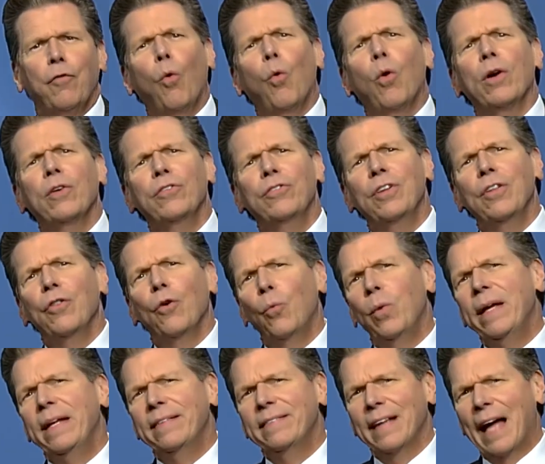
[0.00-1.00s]
Forged in the
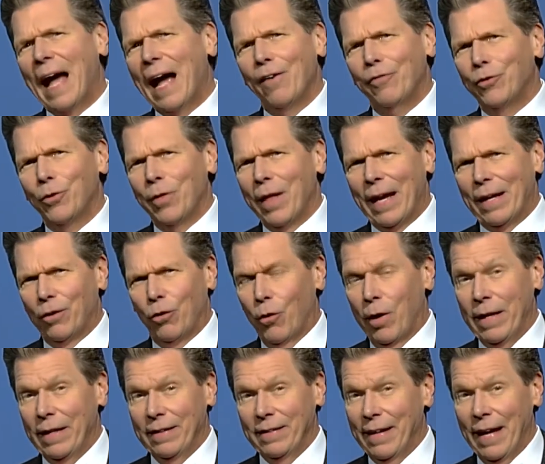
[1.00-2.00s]
weeks after that
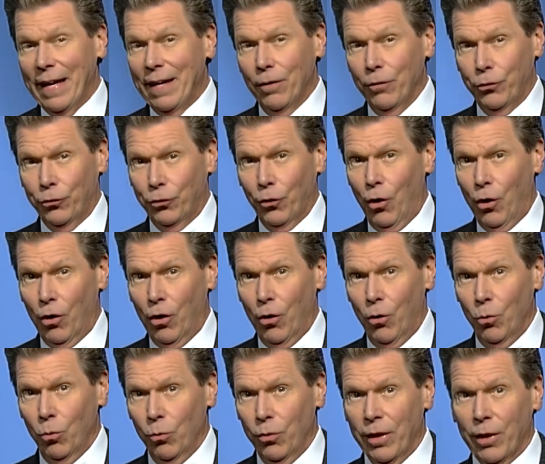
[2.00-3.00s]
great day of
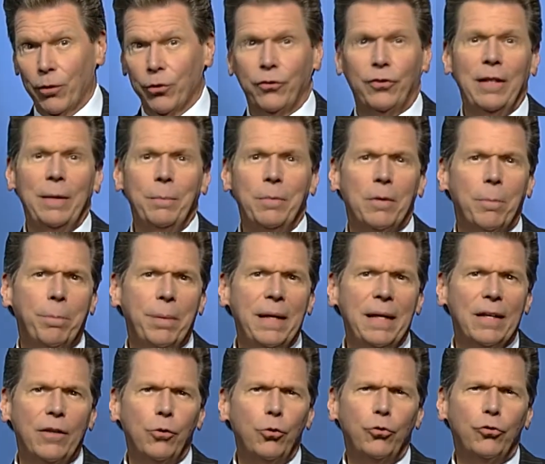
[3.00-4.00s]
sorrow, there seemed to
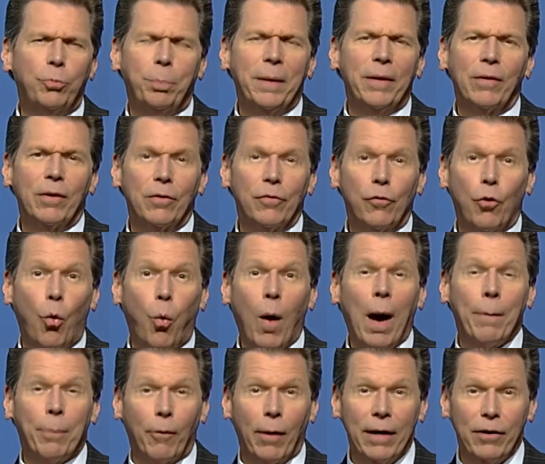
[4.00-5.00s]
be a new spirit of
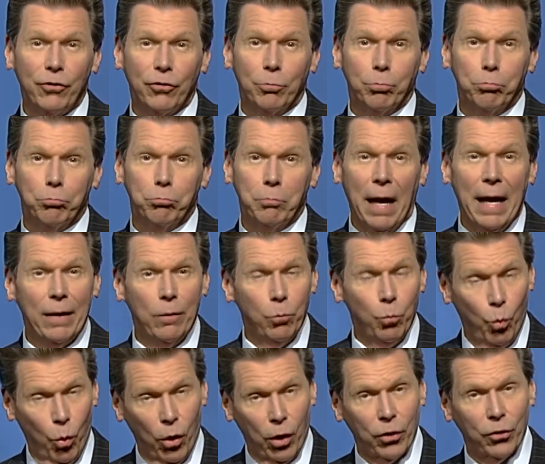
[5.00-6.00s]
cooperation
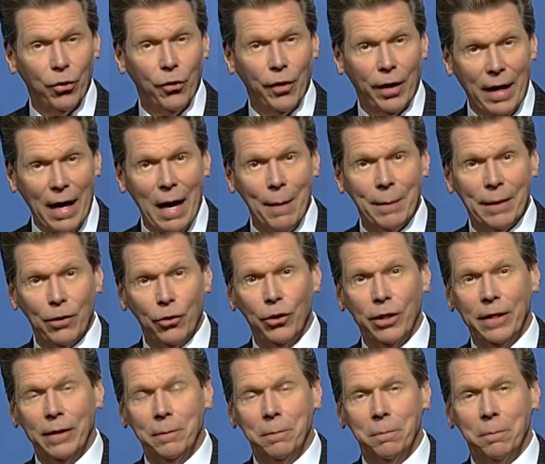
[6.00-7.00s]
and work to the common
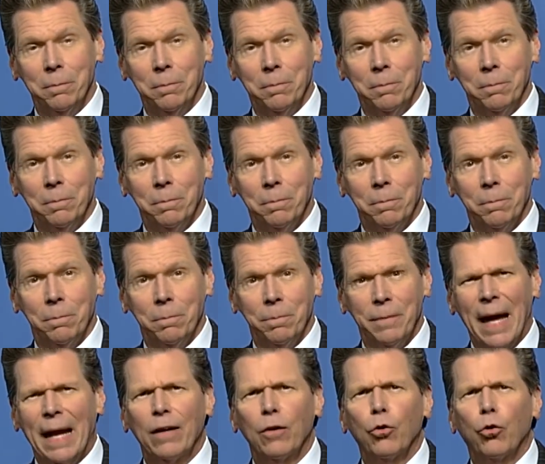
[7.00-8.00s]
good.
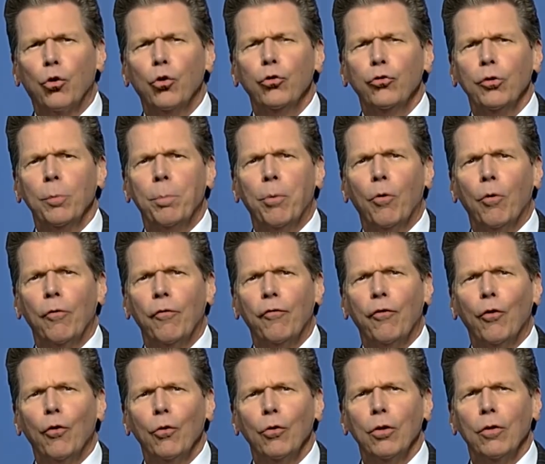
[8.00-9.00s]
That crucible
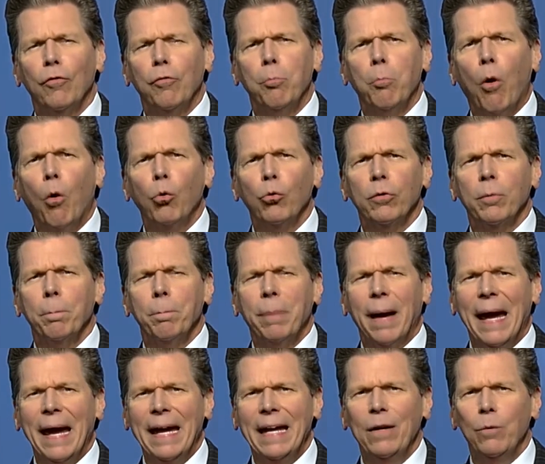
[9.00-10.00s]
full of molten
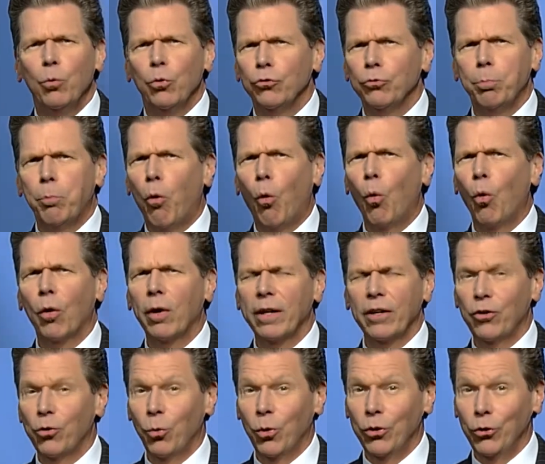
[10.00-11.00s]
pain was
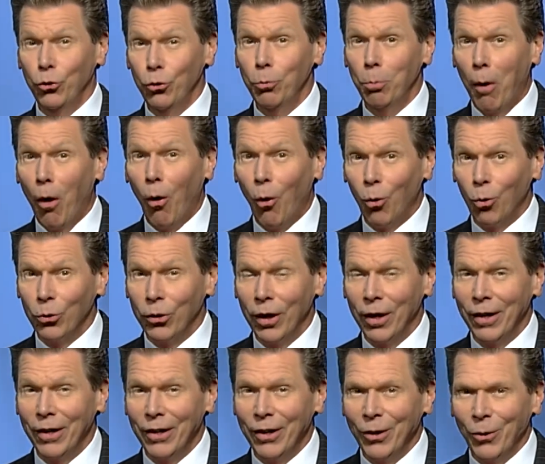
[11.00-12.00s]
poured into a new mold,
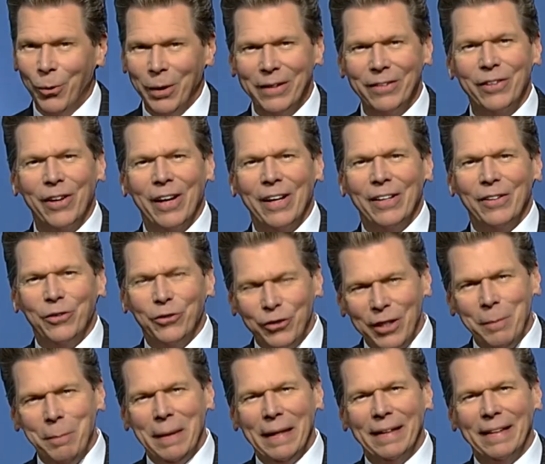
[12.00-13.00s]
which
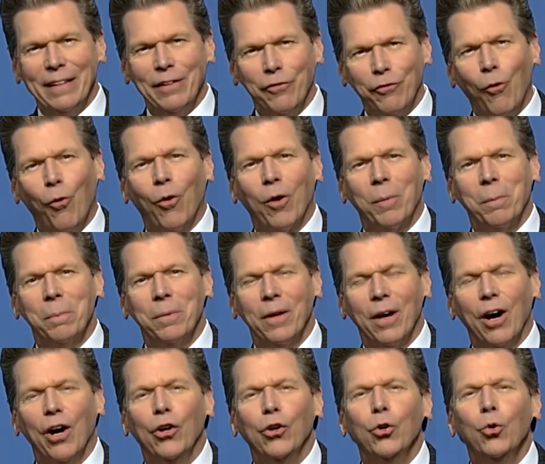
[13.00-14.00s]
seemingly
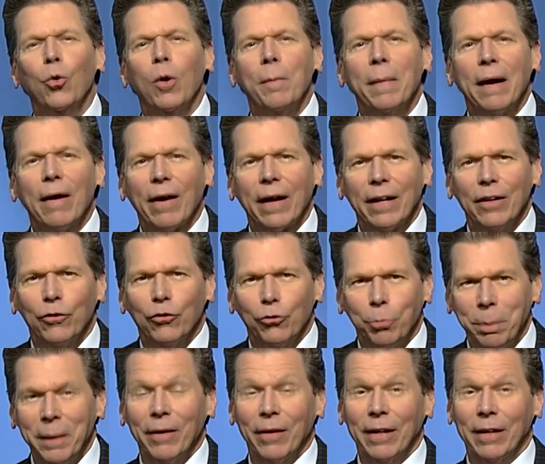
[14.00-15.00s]
formed a new American
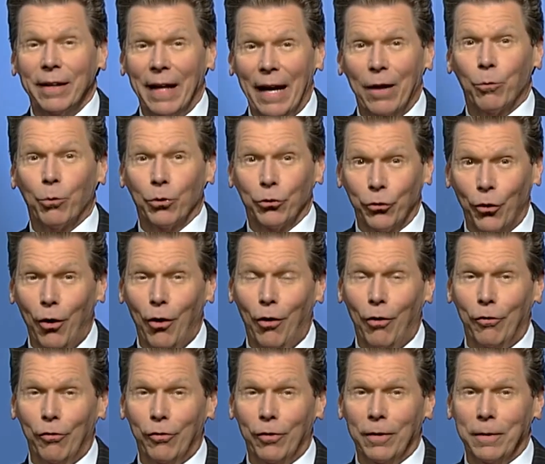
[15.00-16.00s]
spirit and
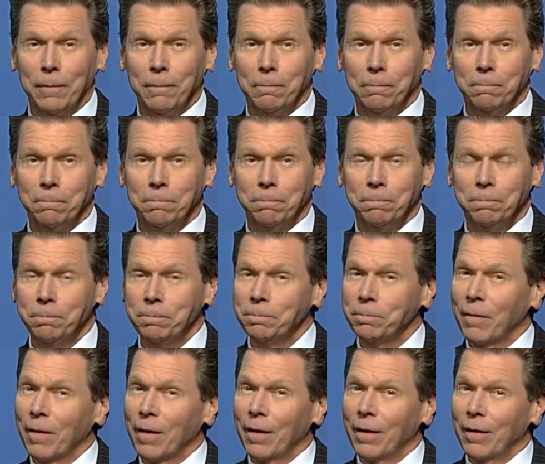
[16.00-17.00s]
resolve.
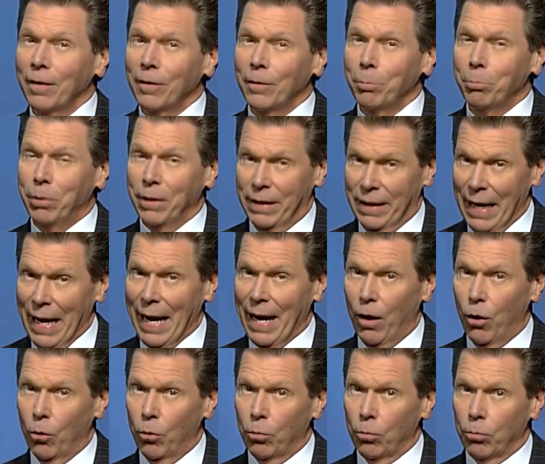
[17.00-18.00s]
But
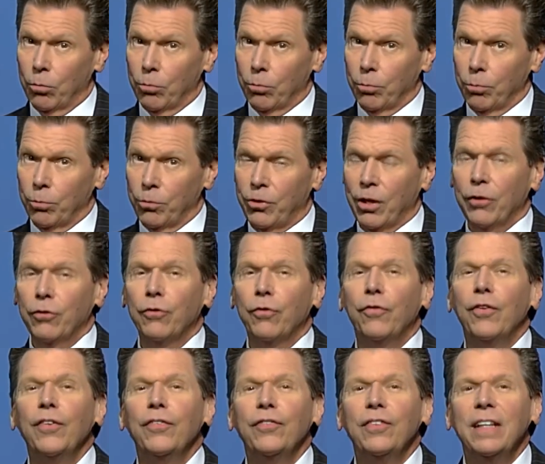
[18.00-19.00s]
now, just
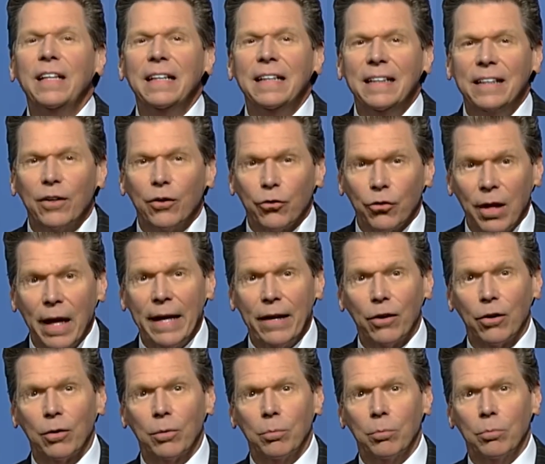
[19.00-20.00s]
15 years
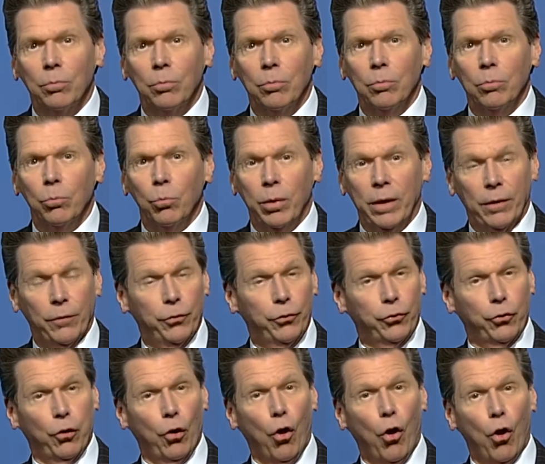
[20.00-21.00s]
later, we have
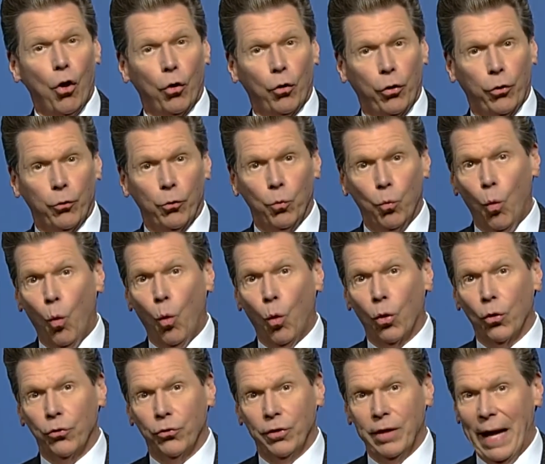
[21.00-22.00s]
slogged through
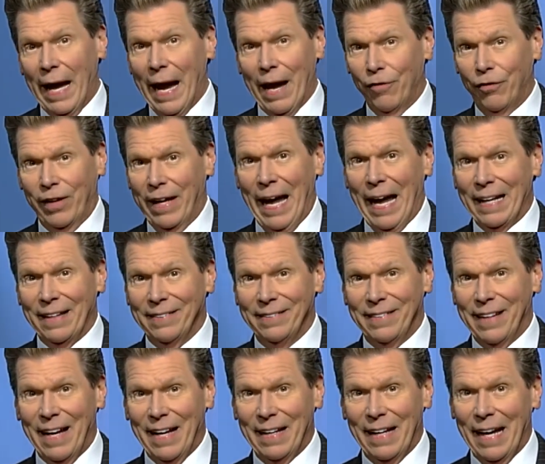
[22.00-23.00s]
wars in
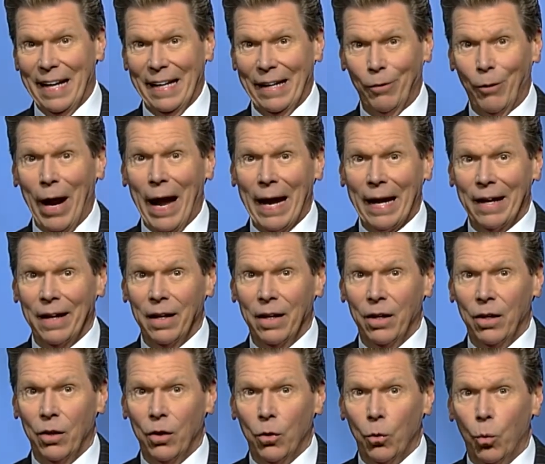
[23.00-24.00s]
Afghanistan and Iraq
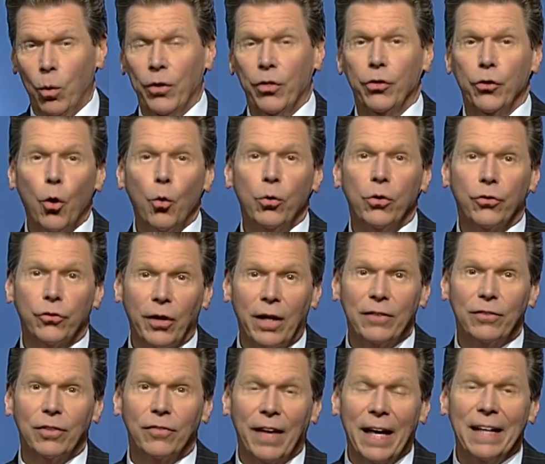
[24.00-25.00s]
with no
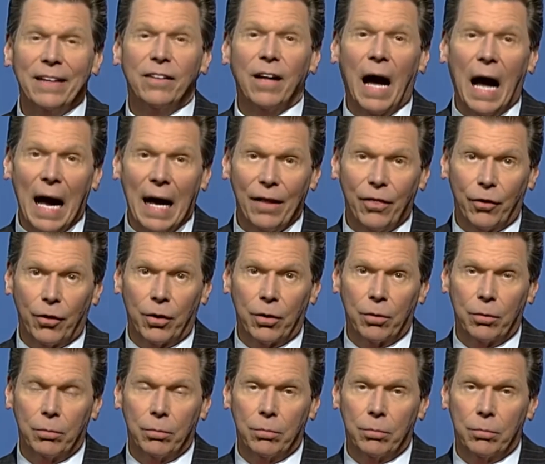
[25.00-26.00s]
decisive end to either.